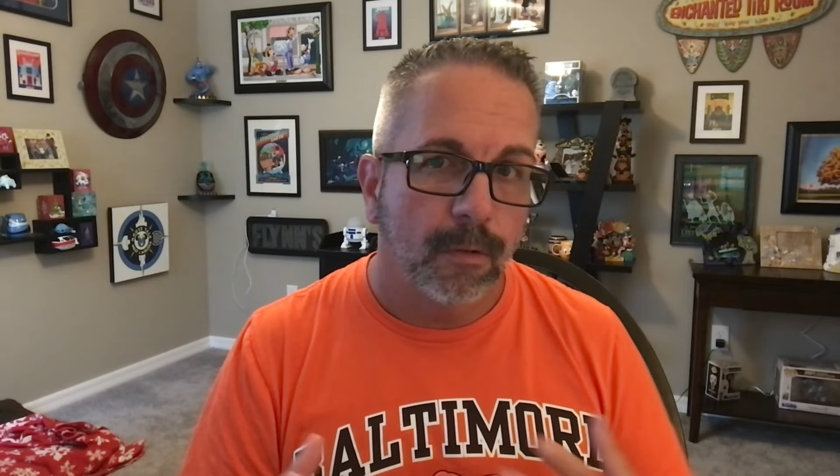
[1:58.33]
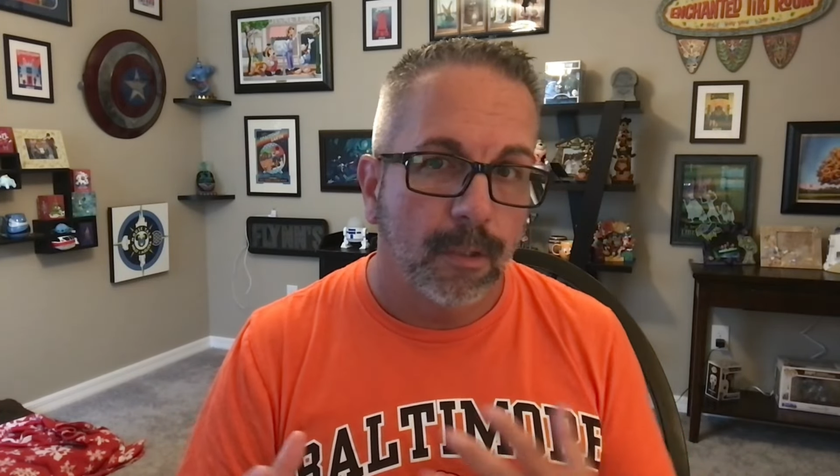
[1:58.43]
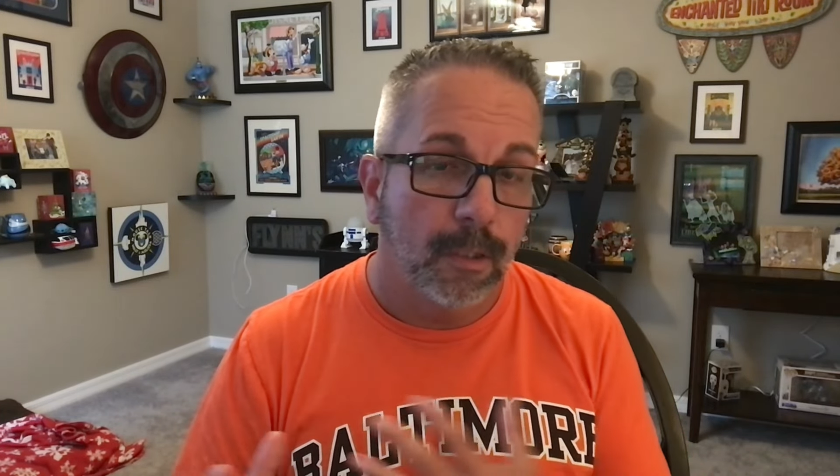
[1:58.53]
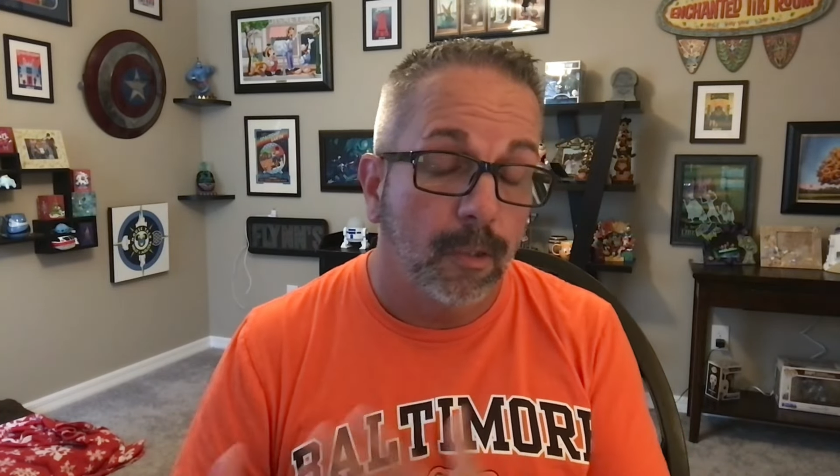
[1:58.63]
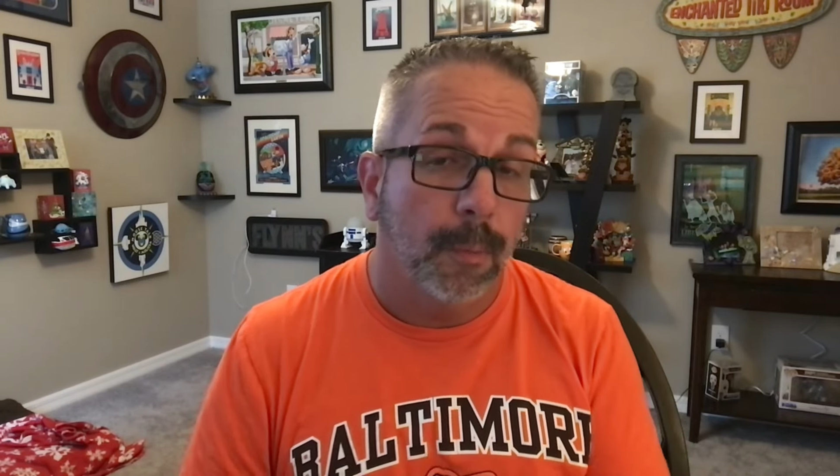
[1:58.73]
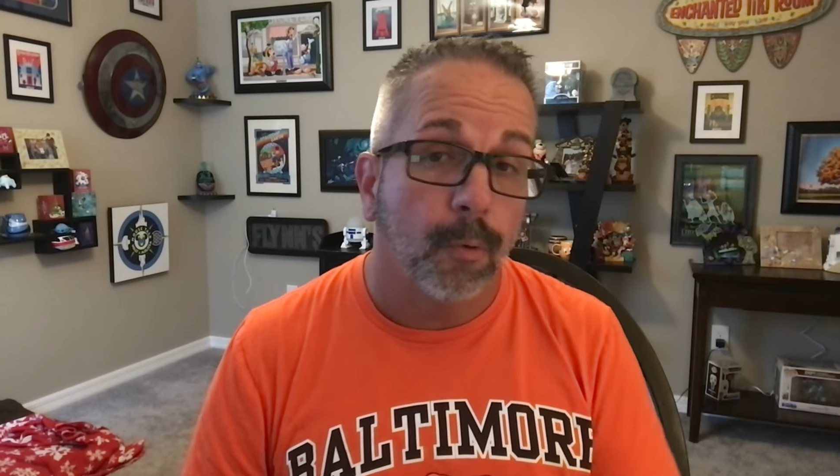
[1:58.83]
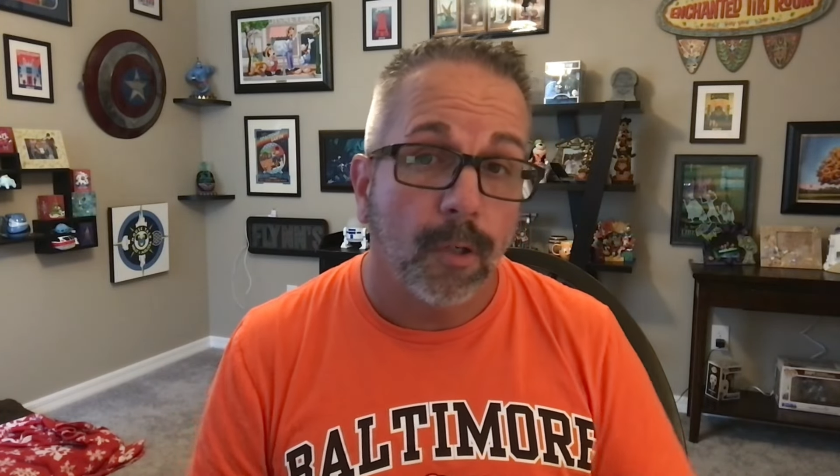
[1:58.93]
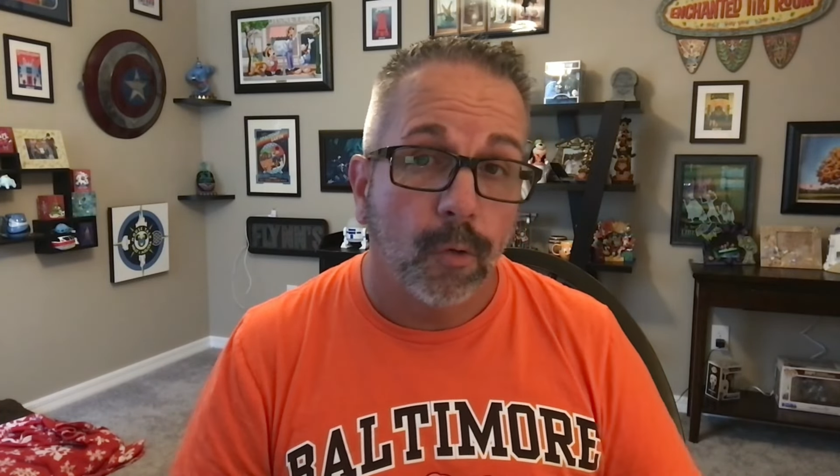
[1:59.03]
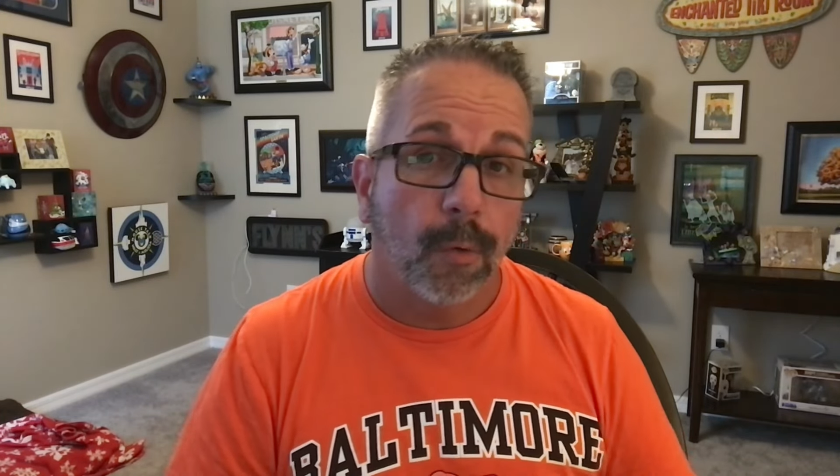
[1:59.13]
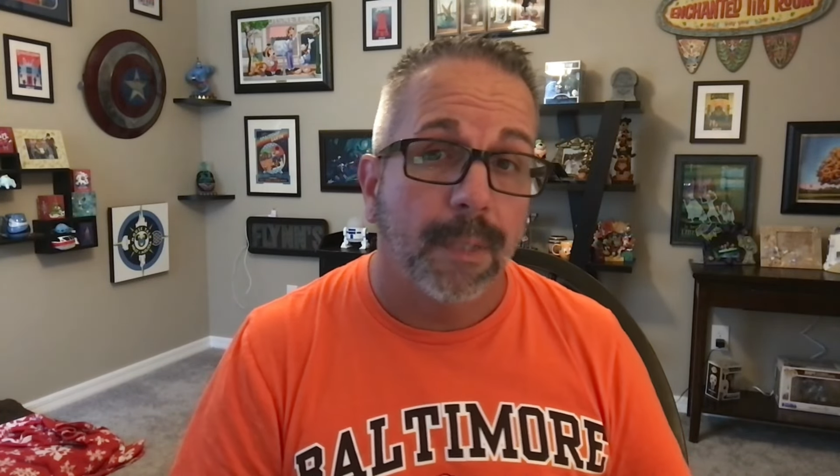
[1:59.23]
you
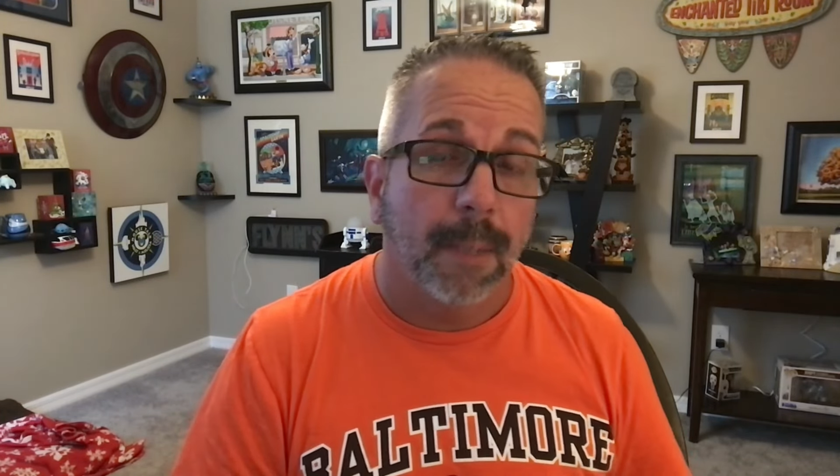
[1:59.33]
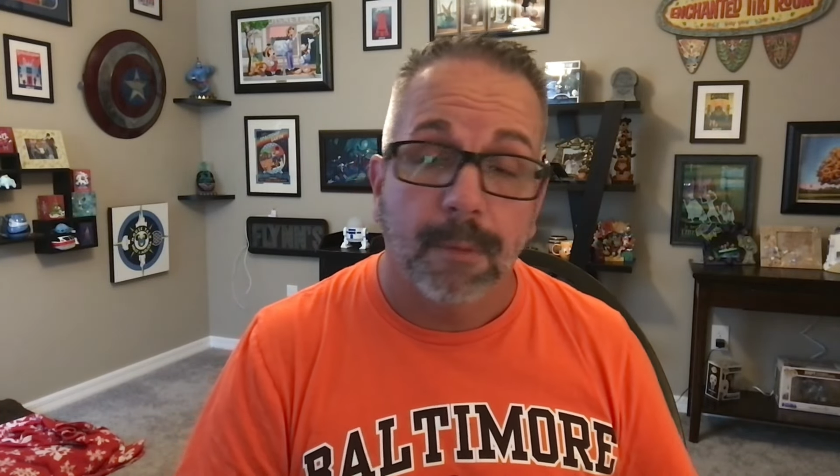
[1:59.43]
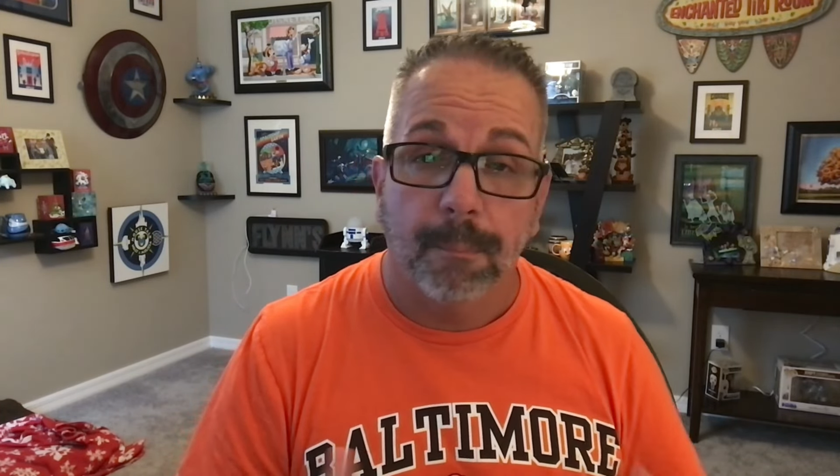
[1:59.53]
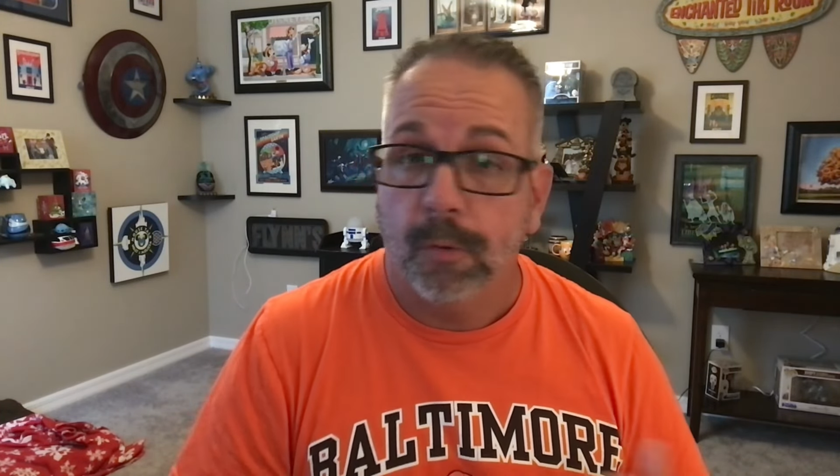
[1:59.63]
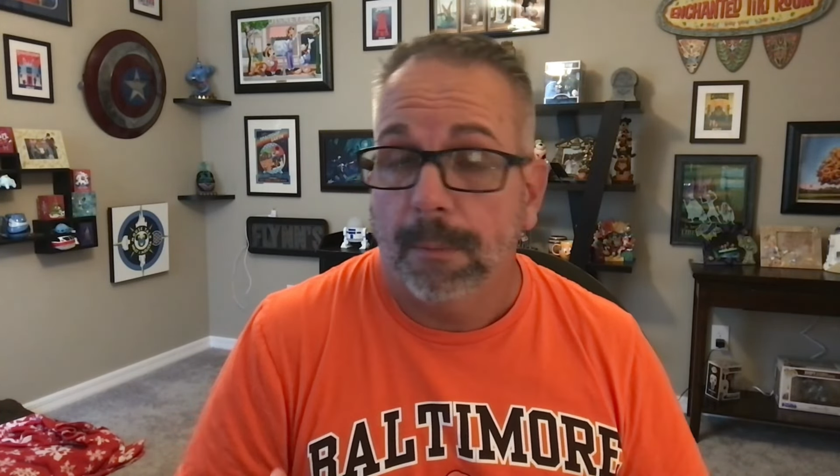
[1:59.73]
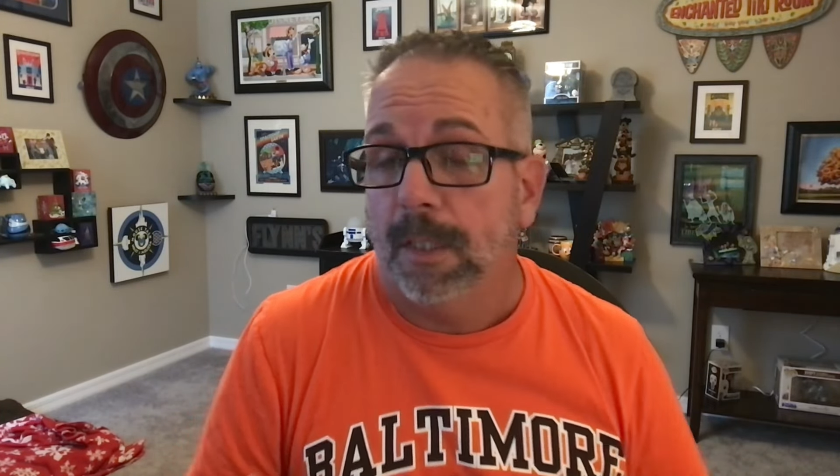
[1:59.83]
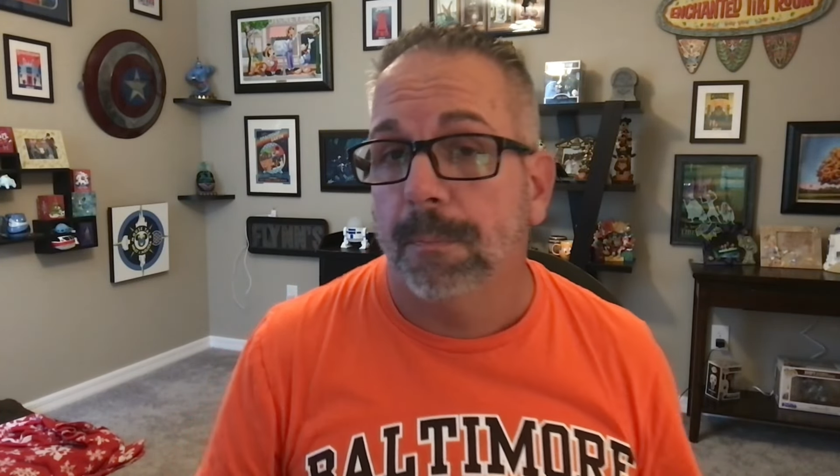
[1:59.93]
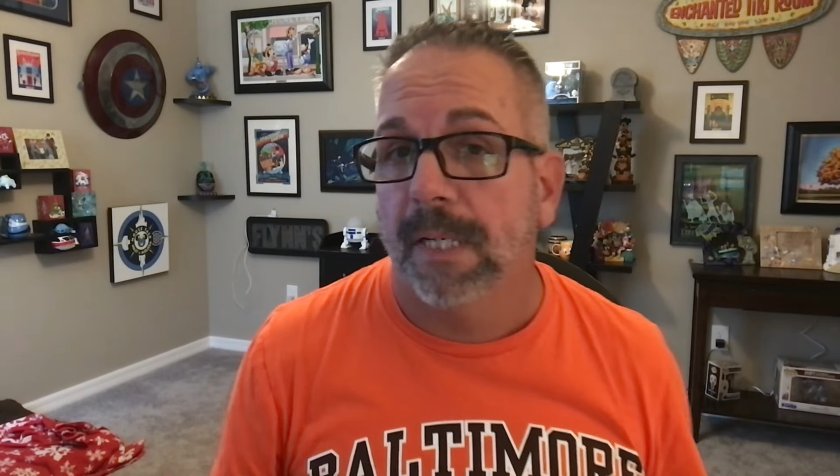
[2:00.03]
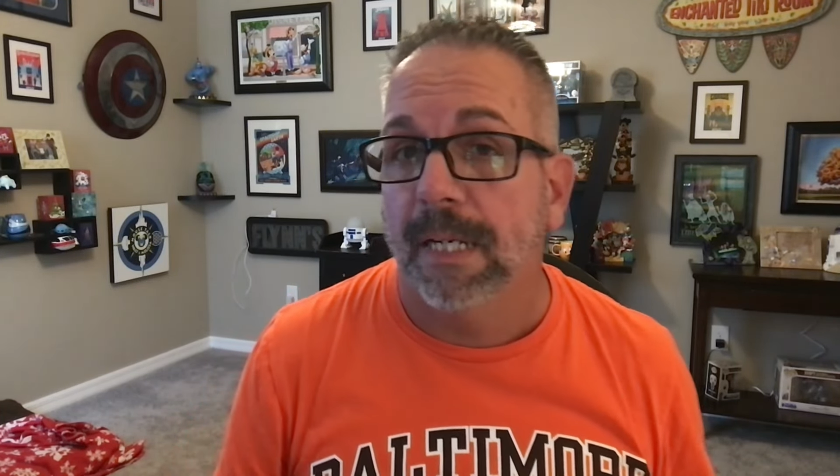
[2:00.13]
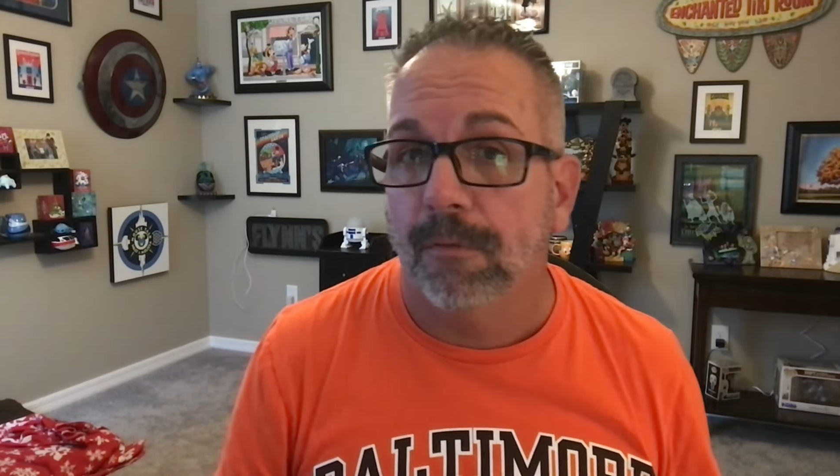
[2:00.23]
brought Norby up to pretty much
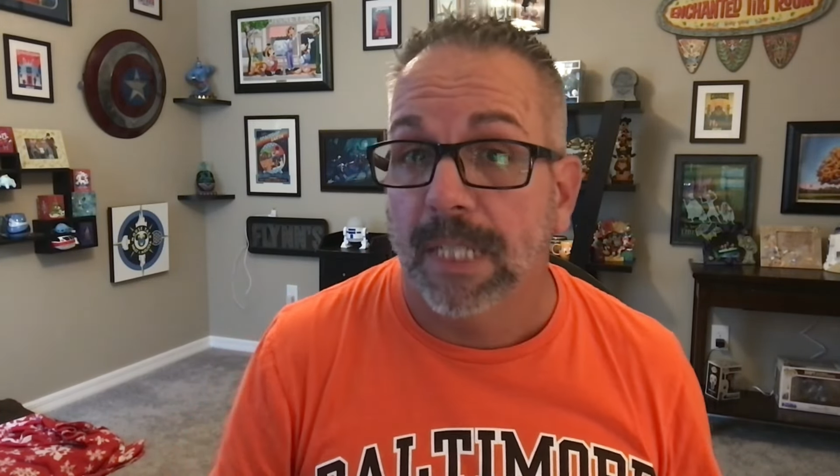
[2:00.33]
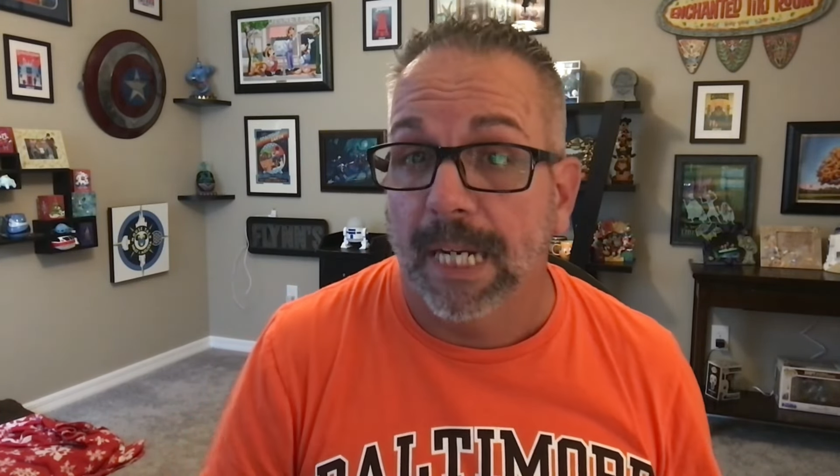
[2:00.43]
play every